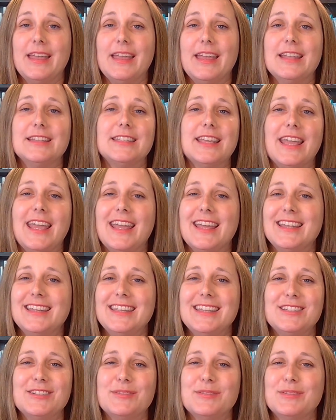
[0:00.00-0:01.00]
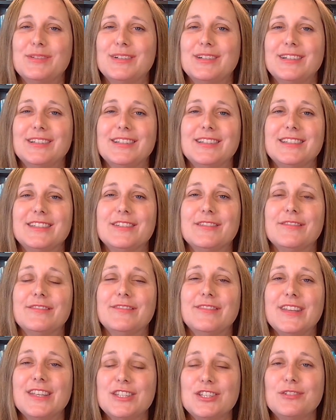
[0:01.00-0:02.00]
It's a handy tool to
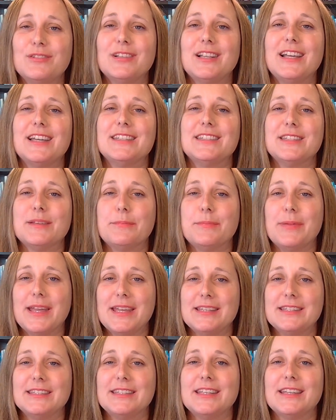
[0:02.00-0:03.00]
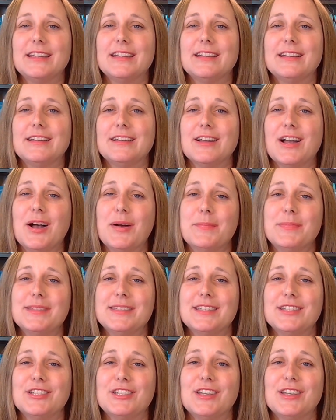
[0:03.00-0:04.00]
visualize the pacing,
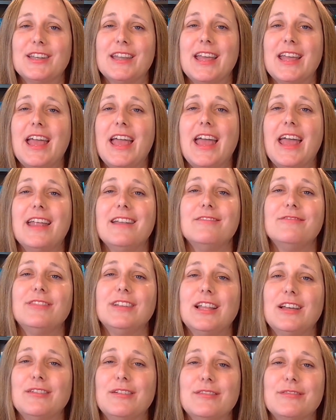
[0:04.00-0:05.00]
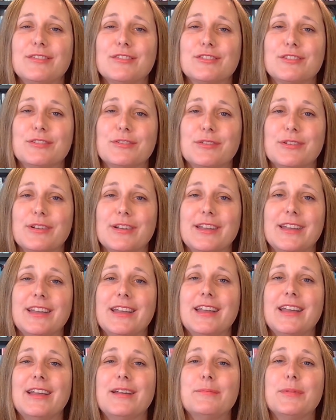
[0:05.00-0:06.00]
composition, and flow of your story
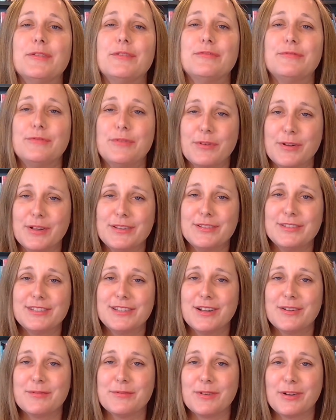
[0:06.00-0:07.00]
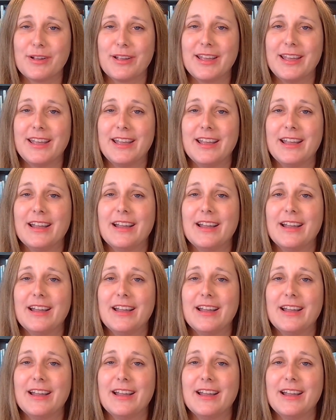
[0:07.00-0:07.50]
before you start working